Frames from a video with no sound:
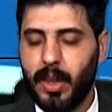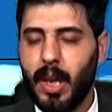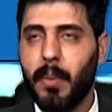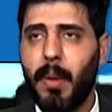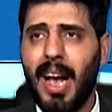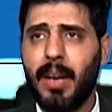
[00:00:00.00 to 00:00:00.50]

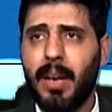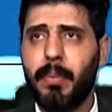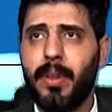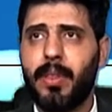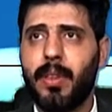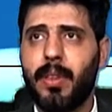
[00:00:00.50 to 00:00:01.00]

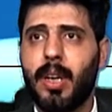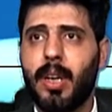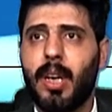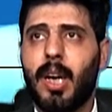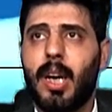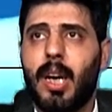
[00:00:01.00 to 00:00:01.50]
Macbeth
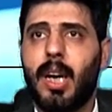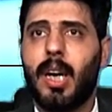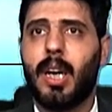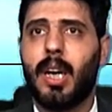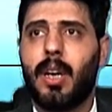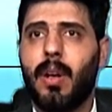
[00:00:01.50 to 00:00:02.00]

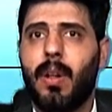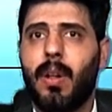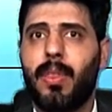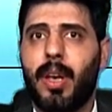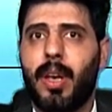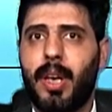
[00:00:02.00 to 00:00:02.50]
uh,
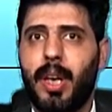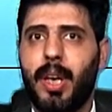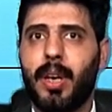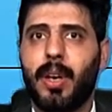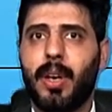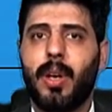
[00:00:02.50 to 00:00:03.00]
killed the
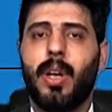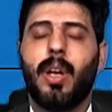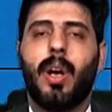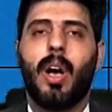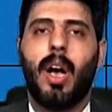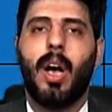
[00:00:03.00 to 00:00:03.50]
king,
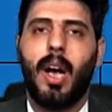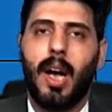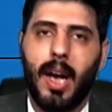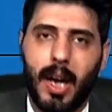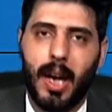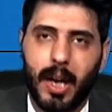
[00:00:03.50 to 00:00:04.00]

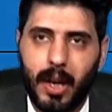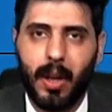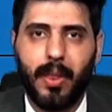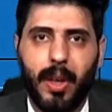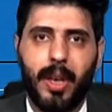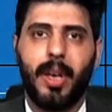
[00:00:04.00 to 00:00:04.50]
uh,
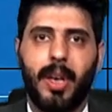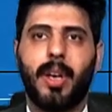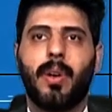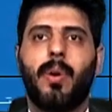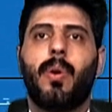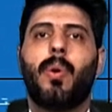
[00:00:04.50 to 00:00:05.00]
killed the king
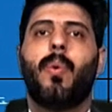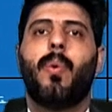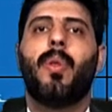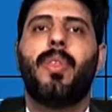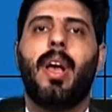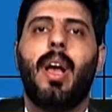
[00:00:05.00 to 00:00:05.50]

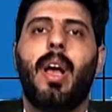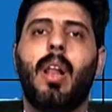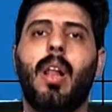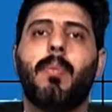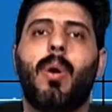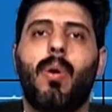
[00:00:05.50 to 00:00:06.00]
with the
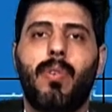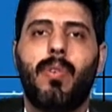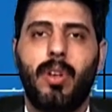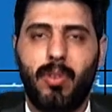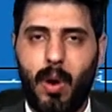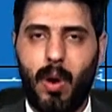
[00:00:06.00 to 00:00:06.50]
help of
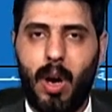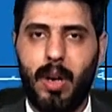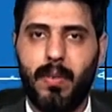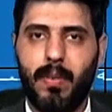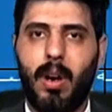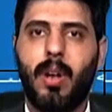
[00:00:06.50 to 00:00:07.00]
his
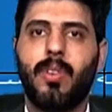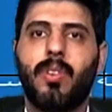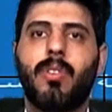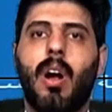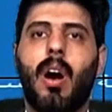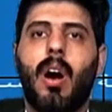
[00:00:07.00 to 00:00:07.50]
wife and
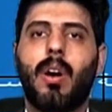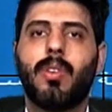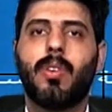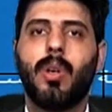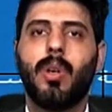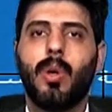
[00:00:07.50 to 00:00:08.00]

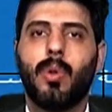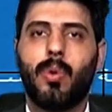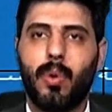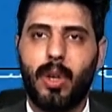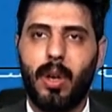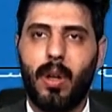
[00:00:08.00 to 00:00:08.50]
start
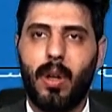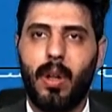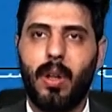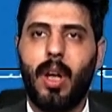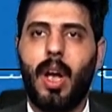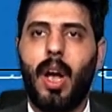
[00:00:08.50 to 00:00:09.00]
to kill
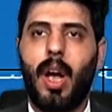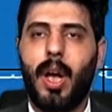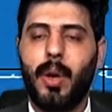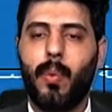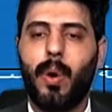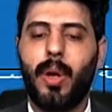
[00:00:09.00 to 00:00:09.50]

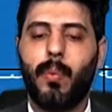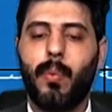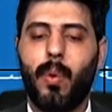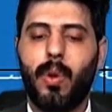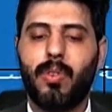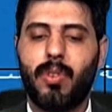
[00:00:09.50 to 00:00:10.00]
anyone
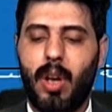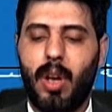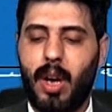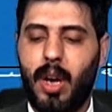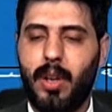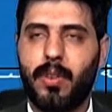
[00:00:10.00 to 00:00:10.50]
will
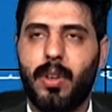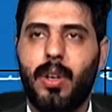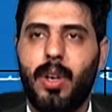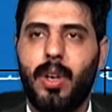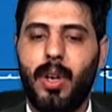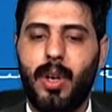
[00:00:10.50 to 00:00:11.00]
stand
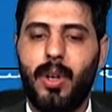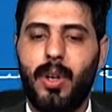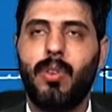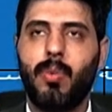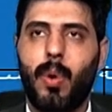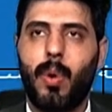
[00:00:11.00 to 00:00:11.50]
in
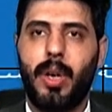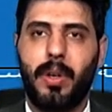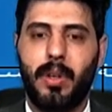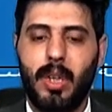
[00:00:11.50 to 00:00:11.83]
his way.